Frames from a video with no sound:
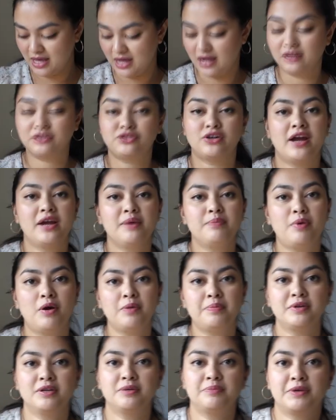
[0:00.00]
I'll try and
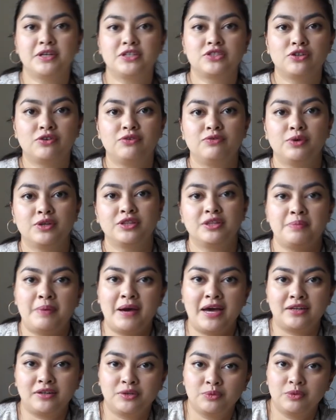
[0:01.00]
pop in a picture of what the
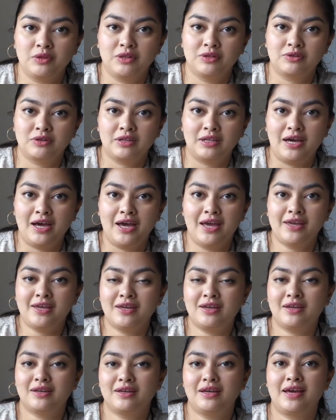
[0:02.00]
pattern will look
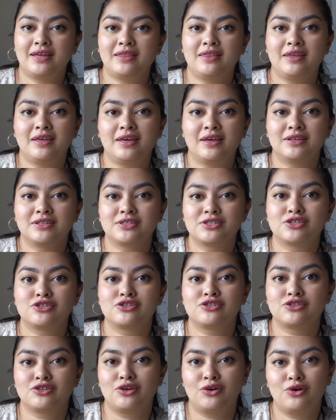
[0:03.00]
like. I think it's
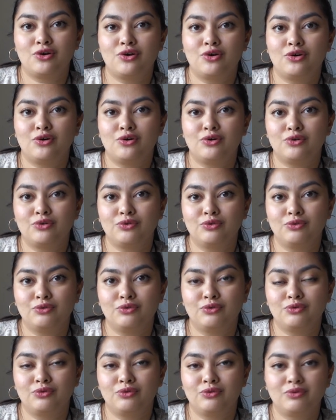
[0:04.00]

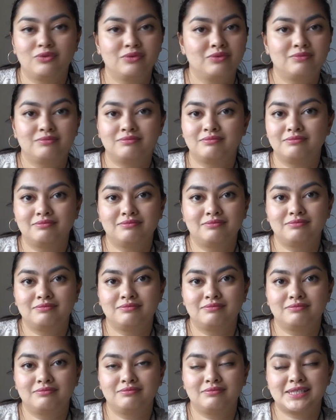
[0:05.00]
so
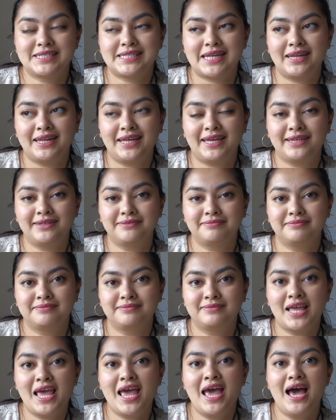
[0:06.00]
stunning.
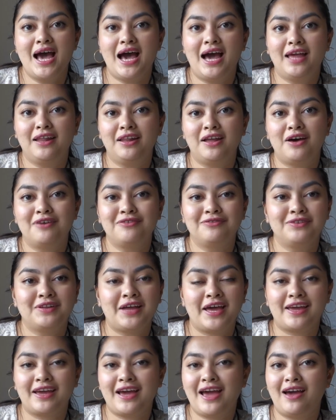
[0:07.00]
I love
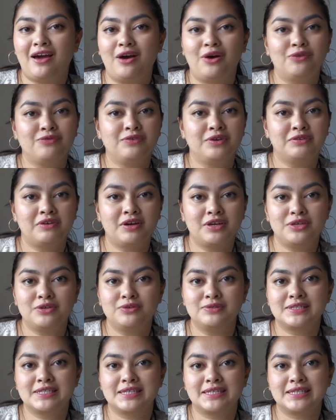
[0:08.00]
like how Vera
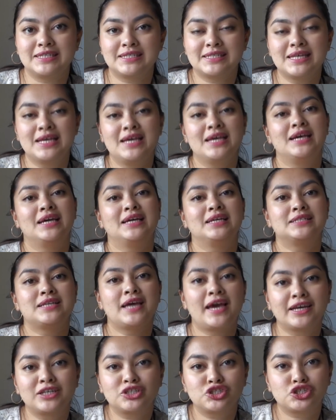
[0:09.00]
uses
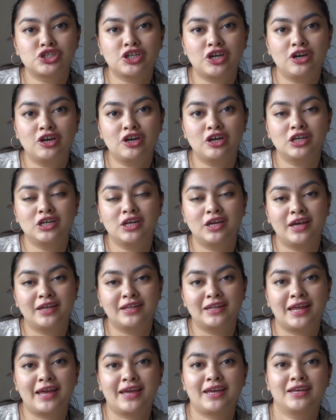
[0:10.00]
texture
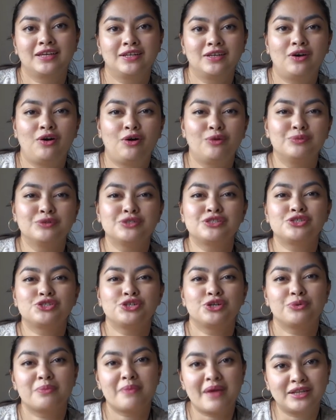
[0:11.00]
and like almost
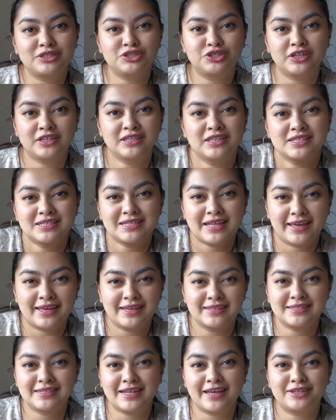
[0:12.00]
geometric. This like,
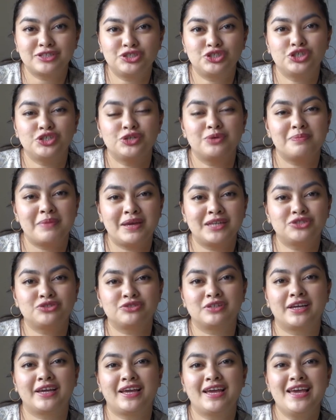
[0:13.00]
it's like a
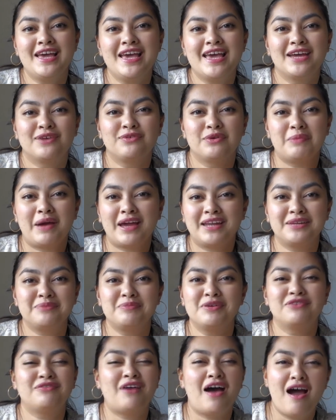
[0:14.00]
geometric, reminding
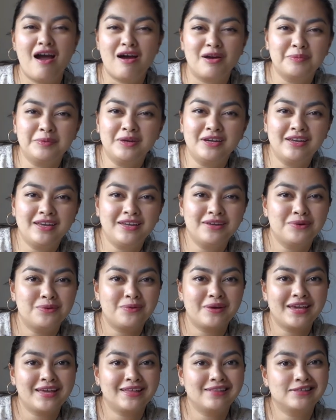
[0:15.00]
me of armor in a
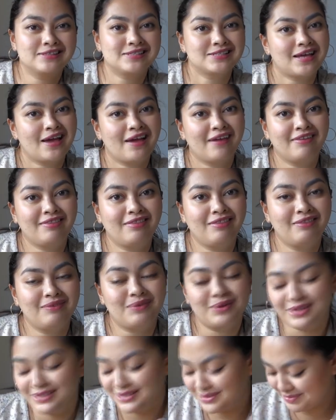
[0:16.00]
way, the side
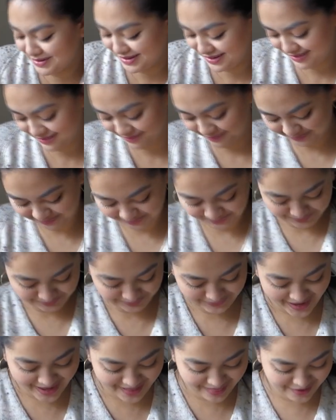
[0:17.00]
ones, but
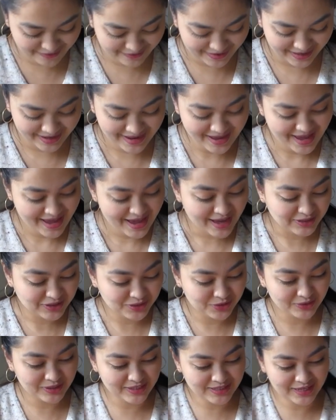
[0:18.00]
I love it. As
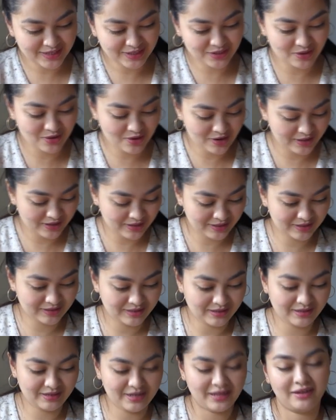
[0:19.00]
soon as I saw
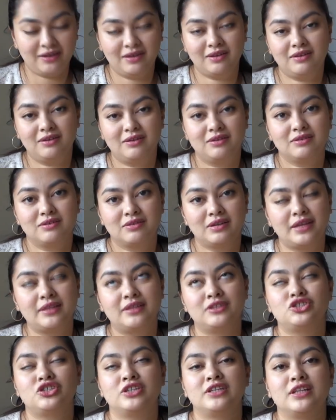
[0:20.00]
her knit, I
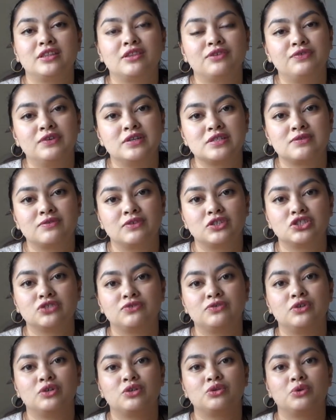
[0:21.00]
think she knit the first
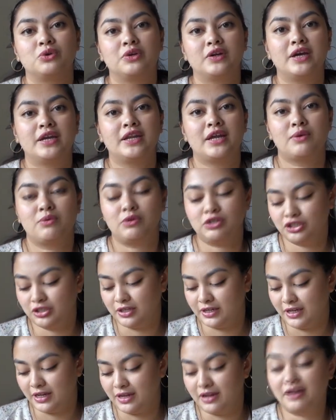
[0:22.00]
version for her daughter and I watched
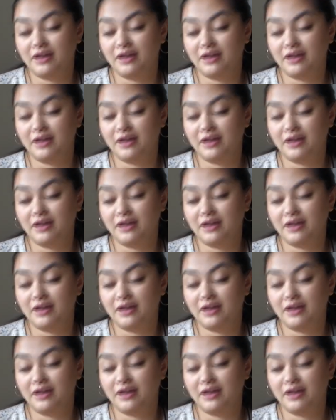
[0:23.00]
her knit